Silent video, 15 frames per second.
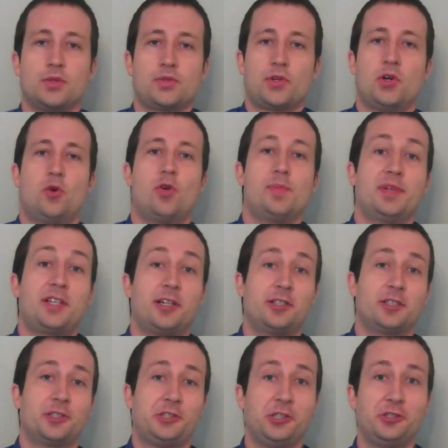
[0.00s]
So what
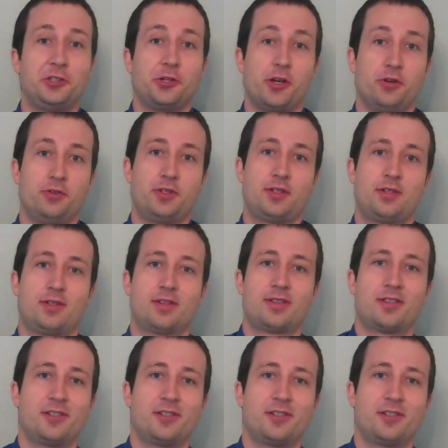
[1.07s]
material should you use?